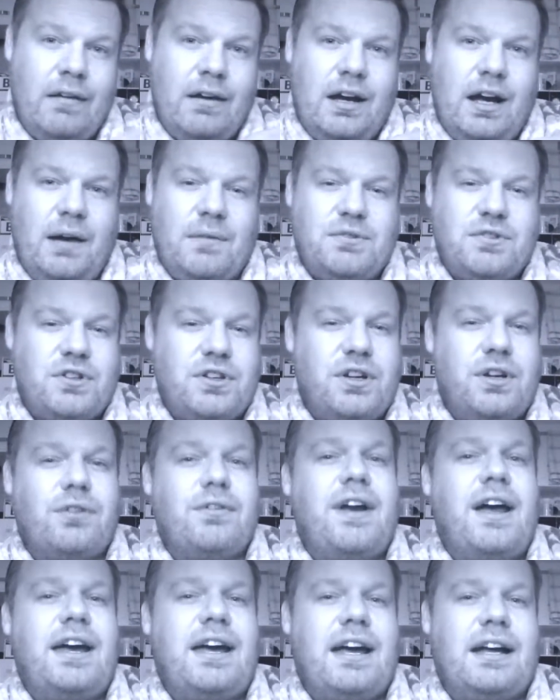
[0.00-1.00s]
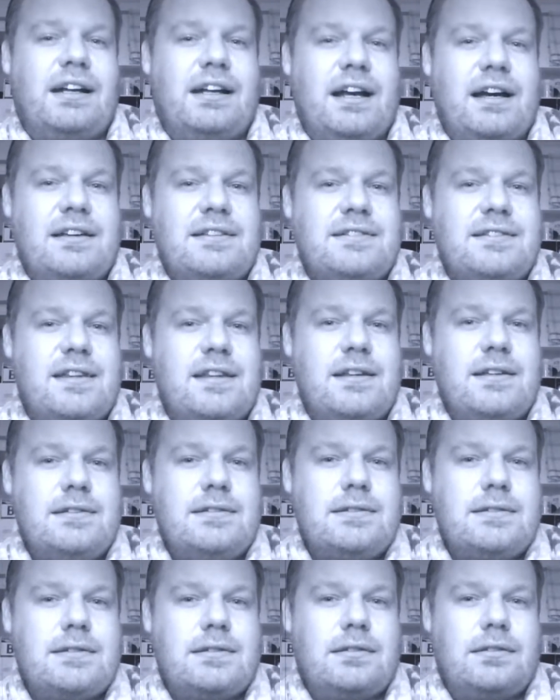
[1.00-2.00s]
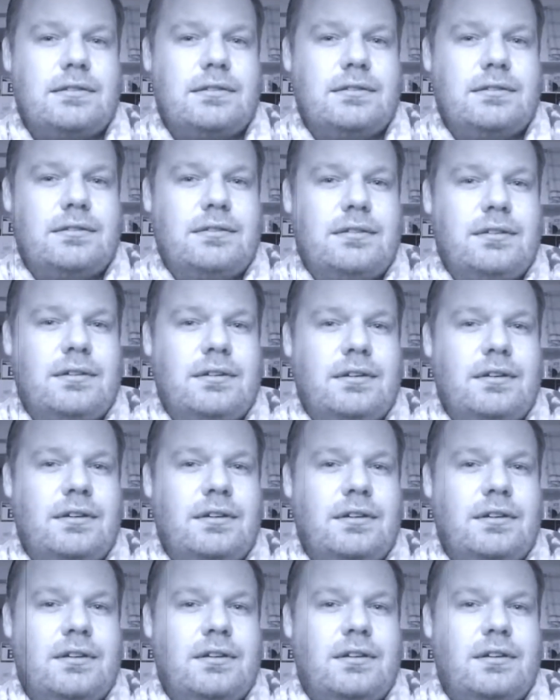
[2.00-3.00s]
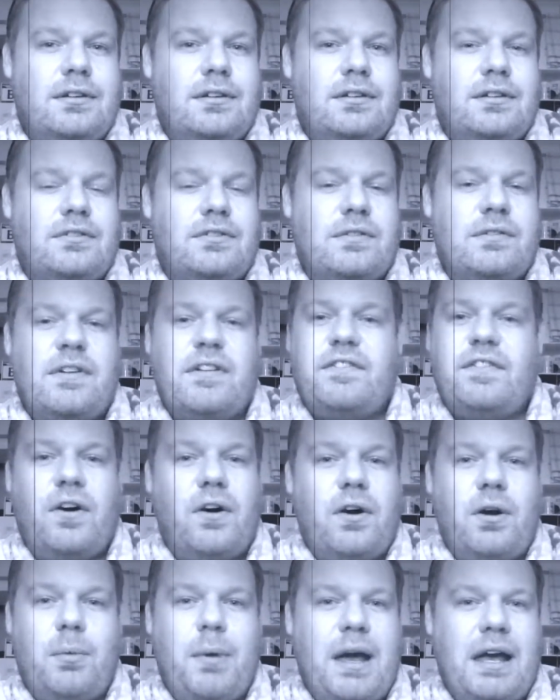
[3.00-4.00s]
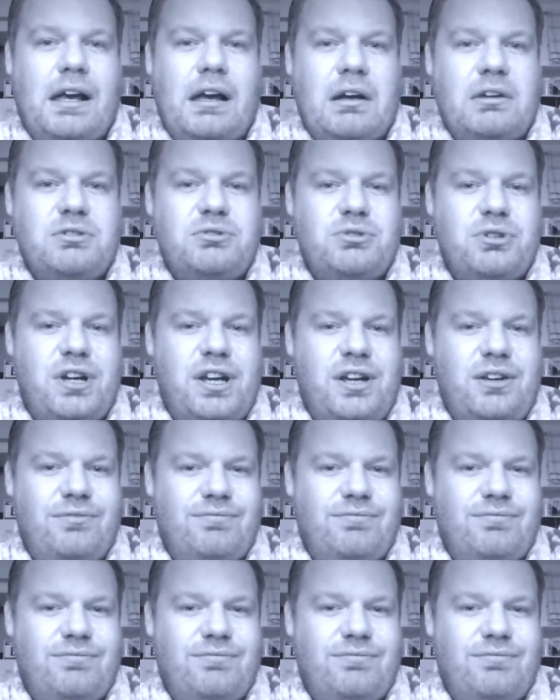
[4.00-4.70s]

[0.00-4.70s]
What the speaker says: I'm sure you recognize this from a faraway country.